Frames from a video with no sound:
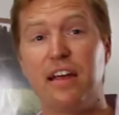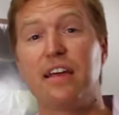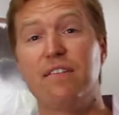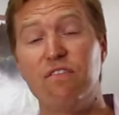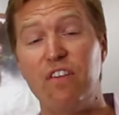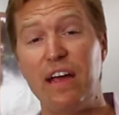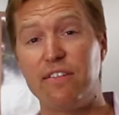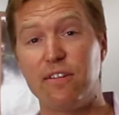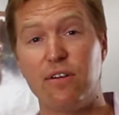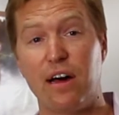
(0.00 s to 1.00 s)
it
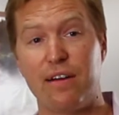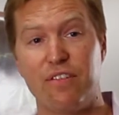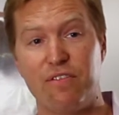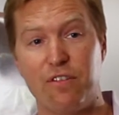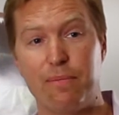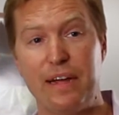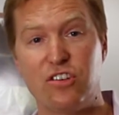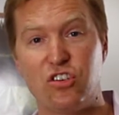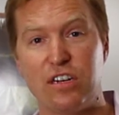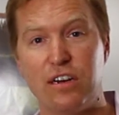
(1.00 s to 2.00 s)
conveys a lot of
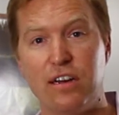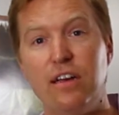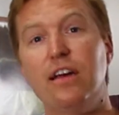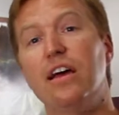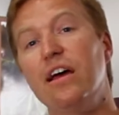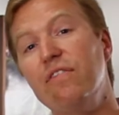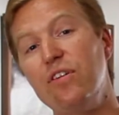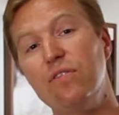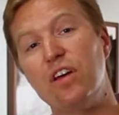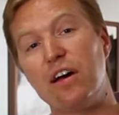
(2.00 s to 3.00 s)
information if
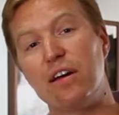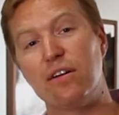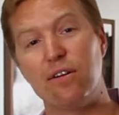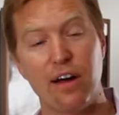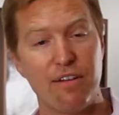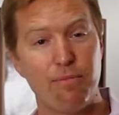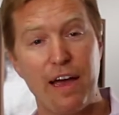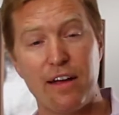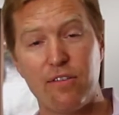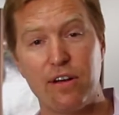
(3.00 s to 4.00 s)
you've done a lot of
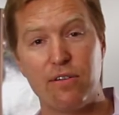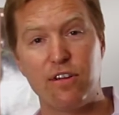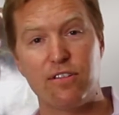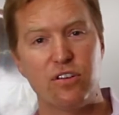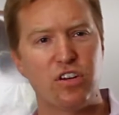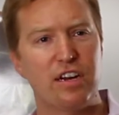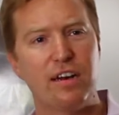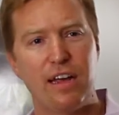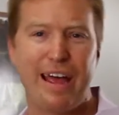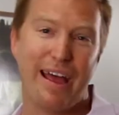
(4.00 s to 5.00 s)
background research and
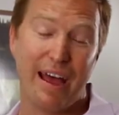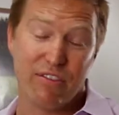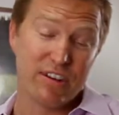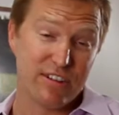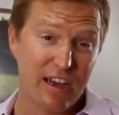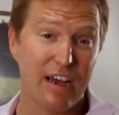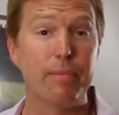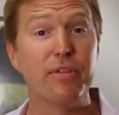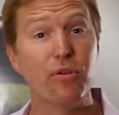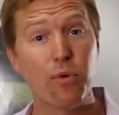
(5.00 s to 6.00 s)
have the
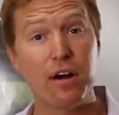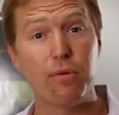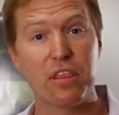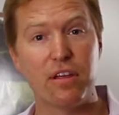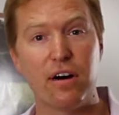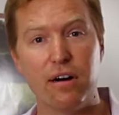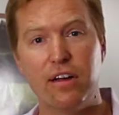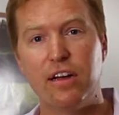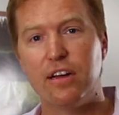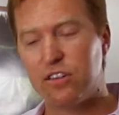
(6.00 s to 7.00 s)
time and the wherewithal
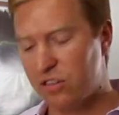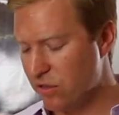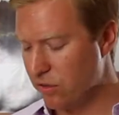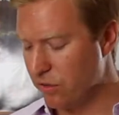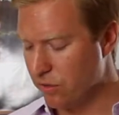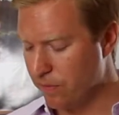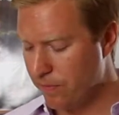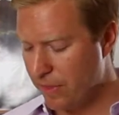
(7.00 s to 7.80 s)
to